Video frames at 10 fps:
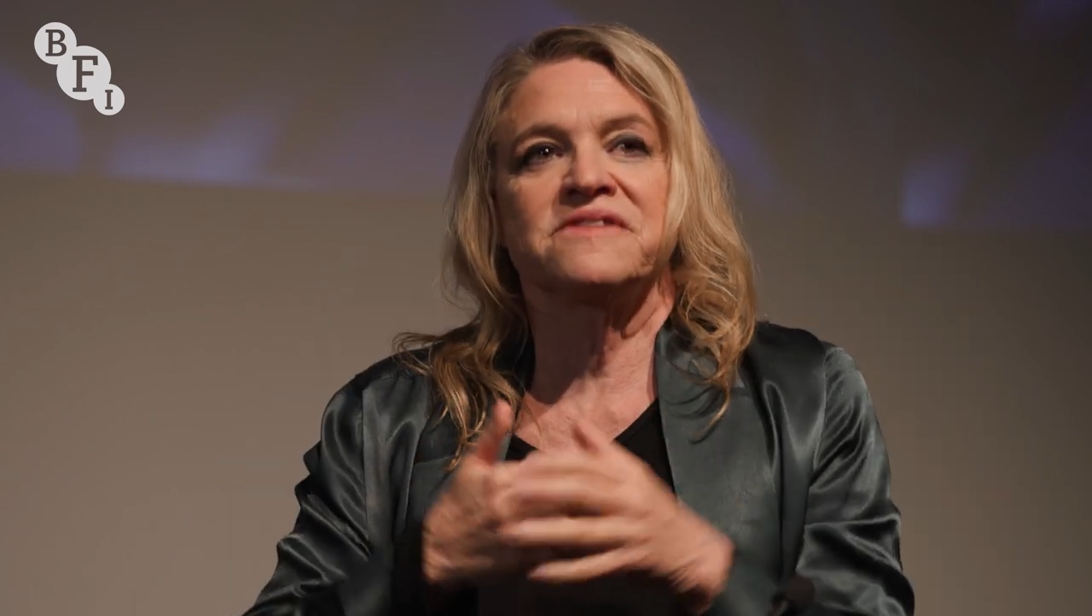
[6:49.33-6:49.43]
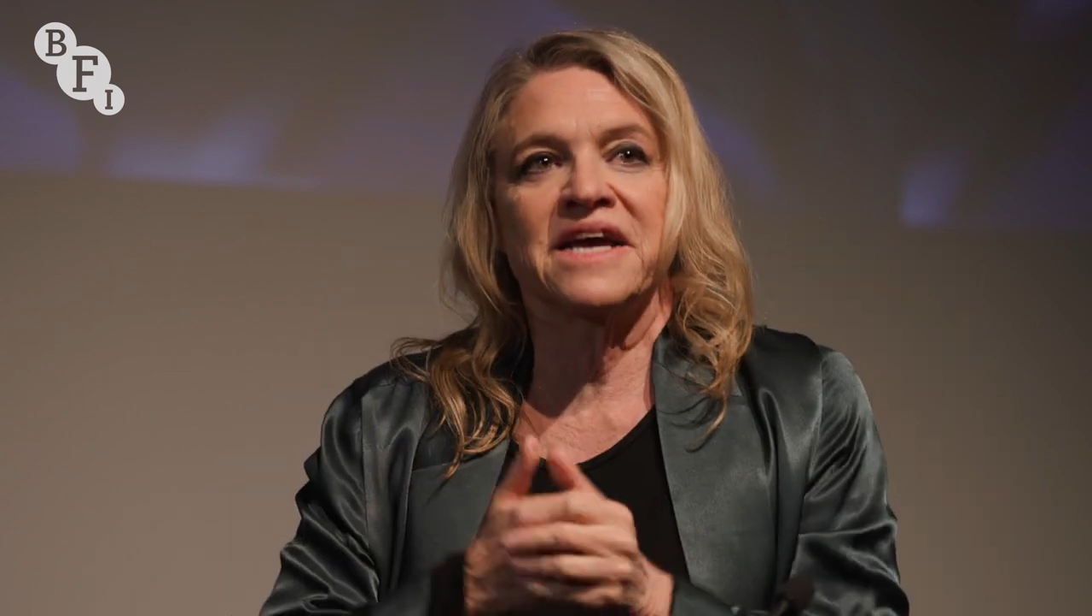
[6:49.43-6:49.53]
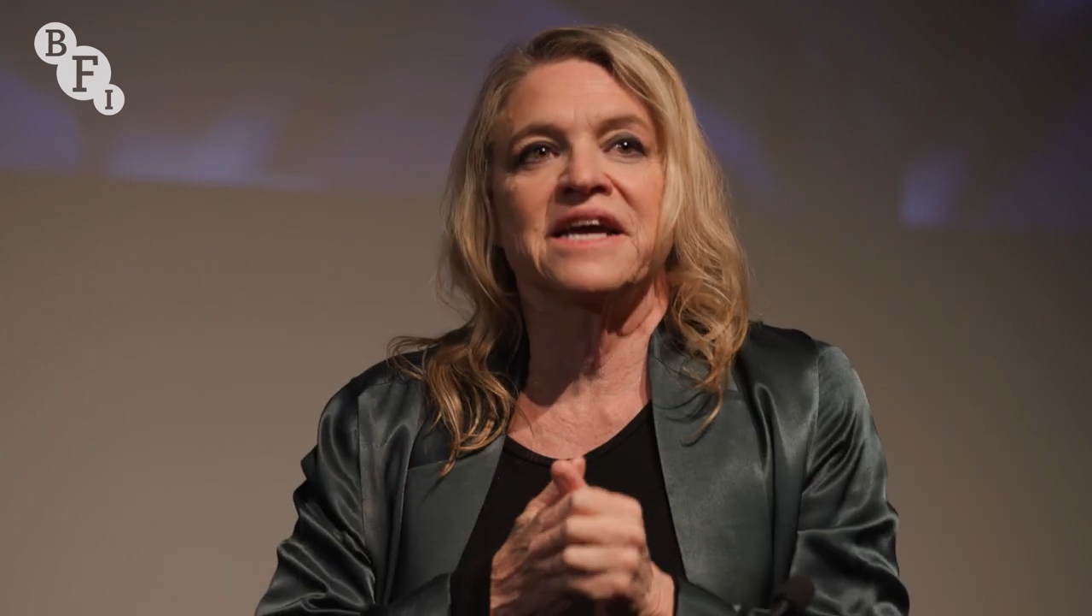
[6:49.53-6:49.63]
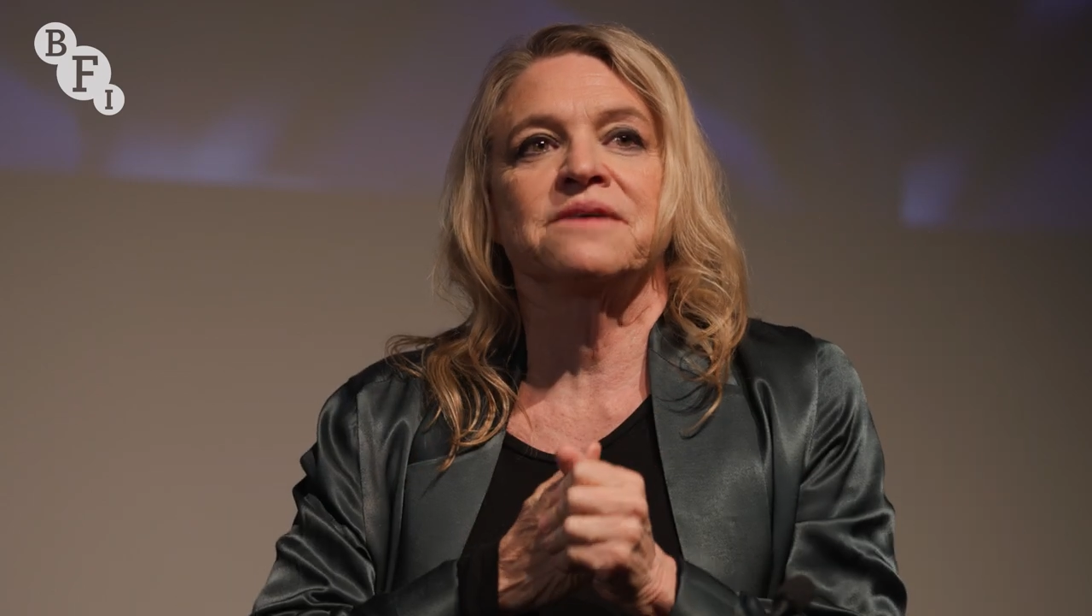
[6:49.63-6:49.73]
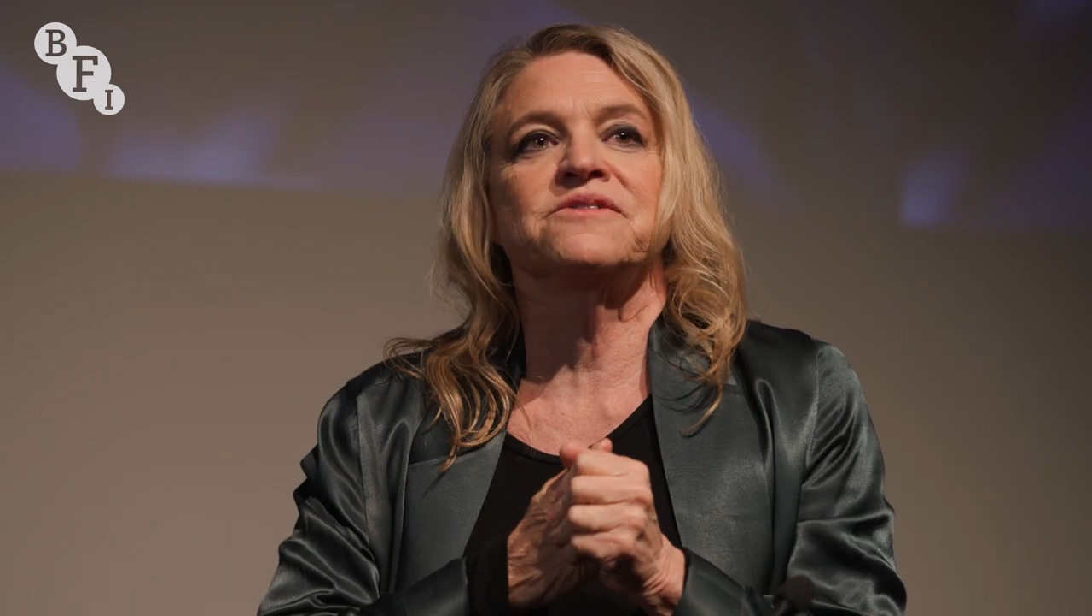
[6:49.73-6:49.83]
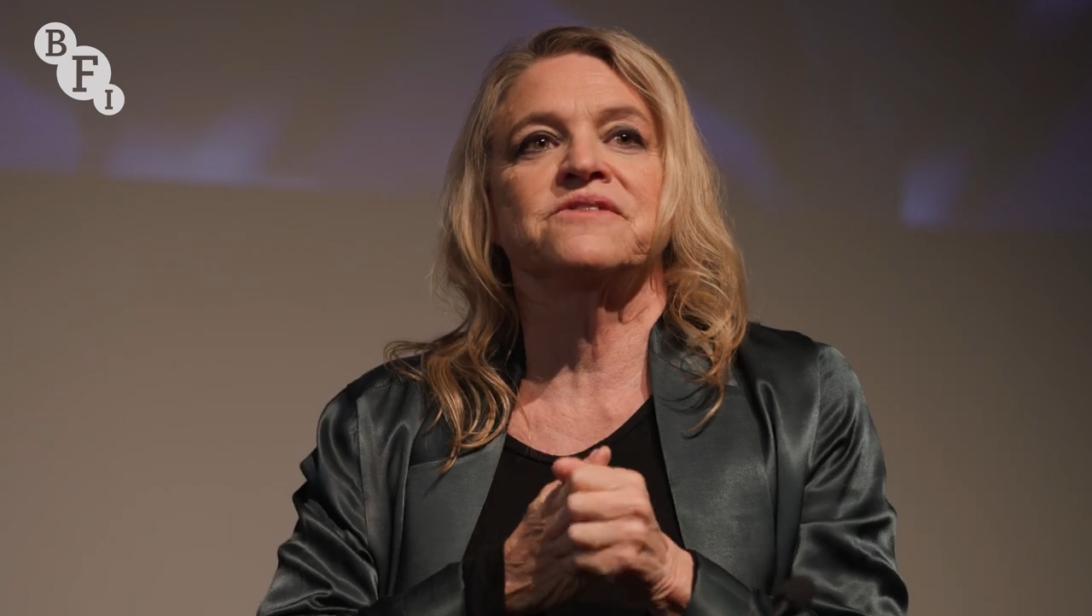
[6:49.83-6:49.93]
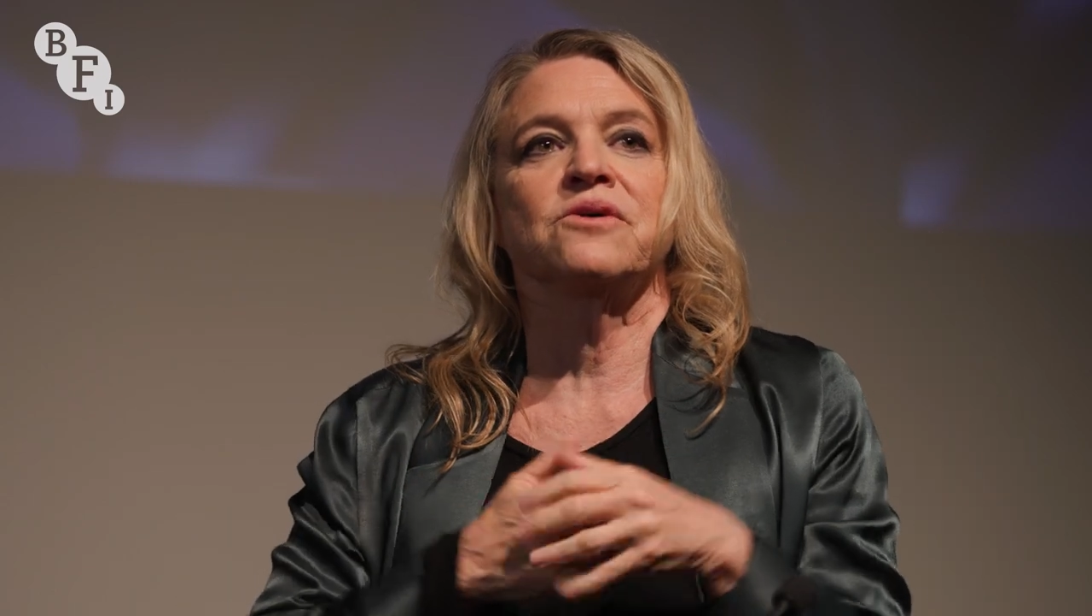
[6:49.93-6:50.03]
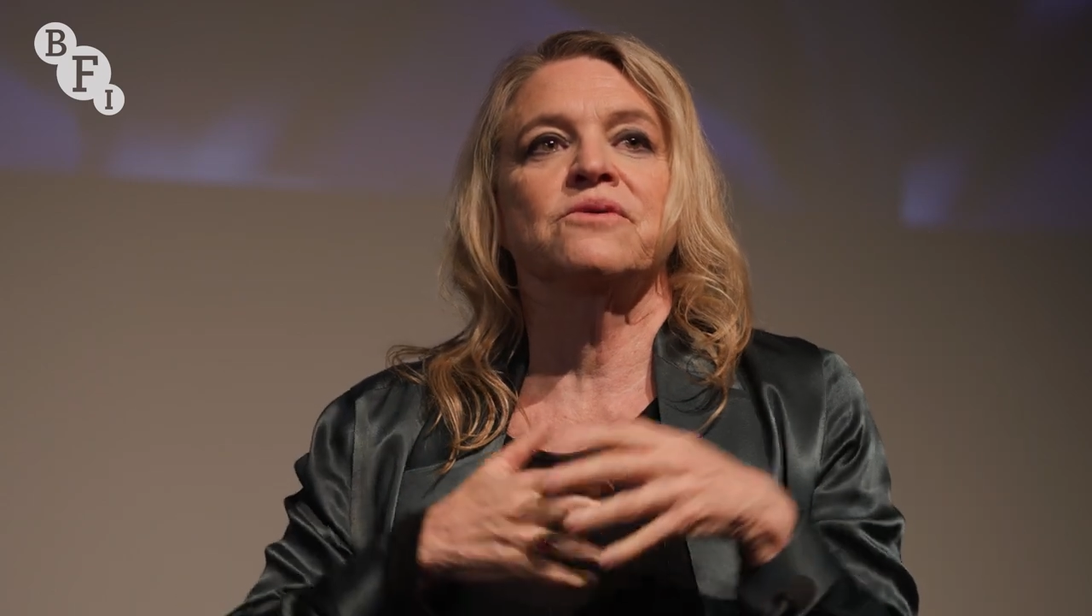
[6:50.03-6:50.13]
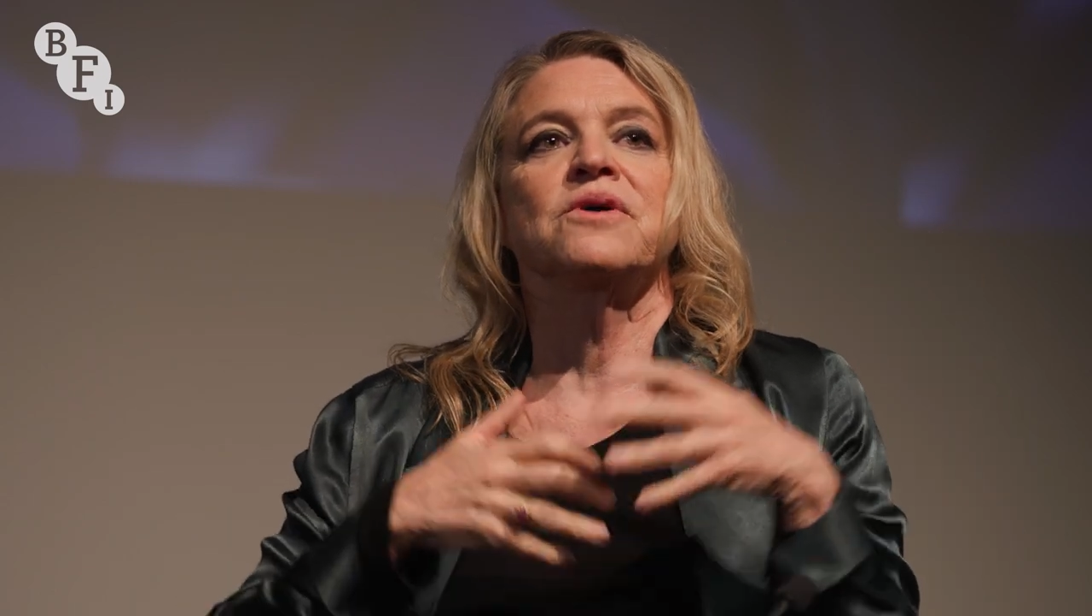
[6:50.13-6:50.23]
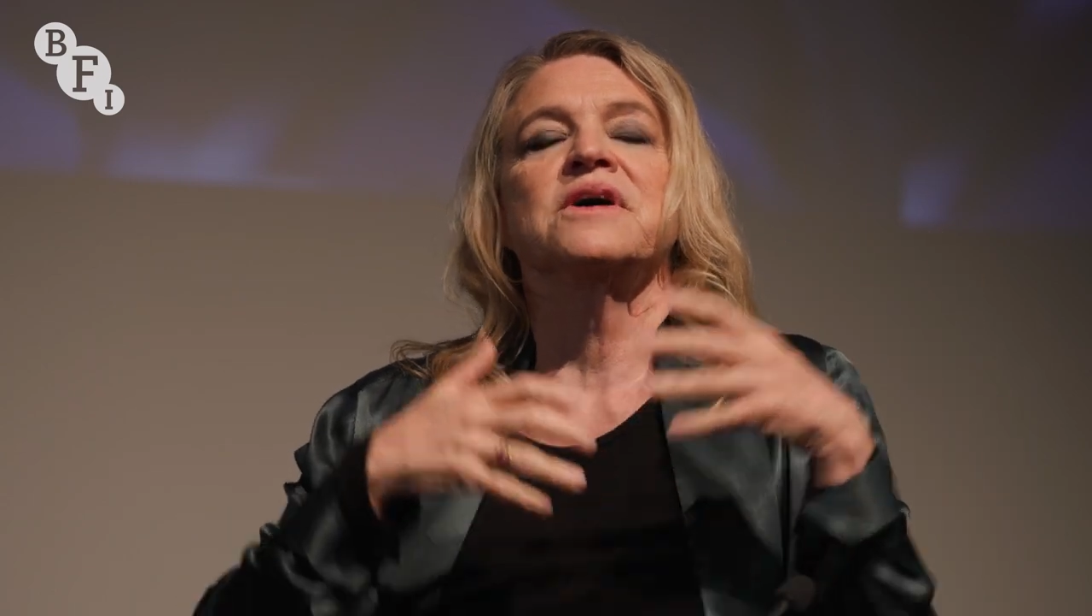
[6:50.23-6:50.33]
same?
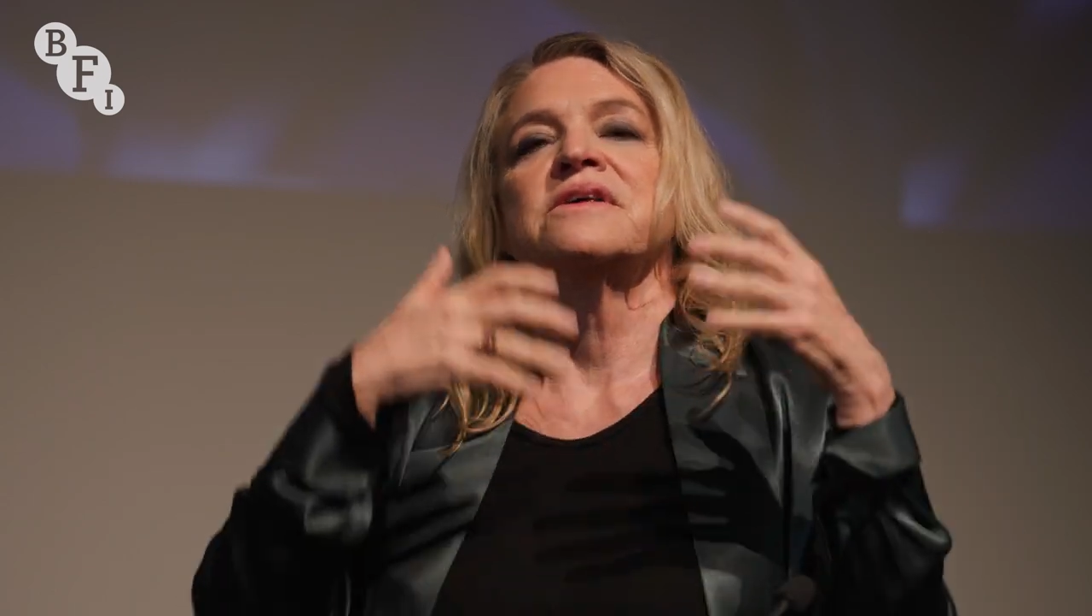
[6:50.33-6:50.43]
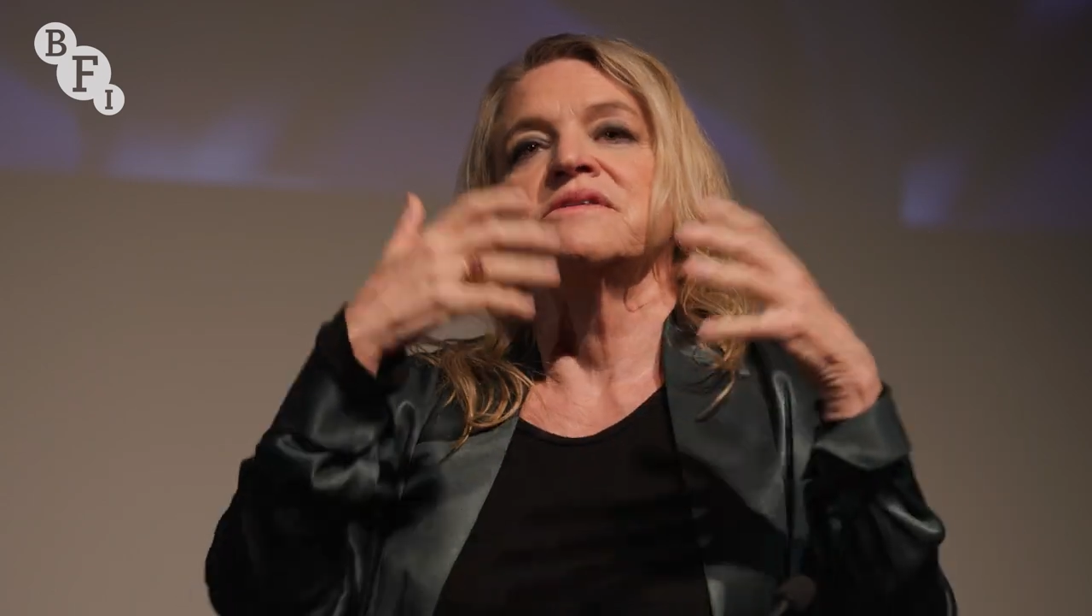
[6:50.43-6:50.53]
So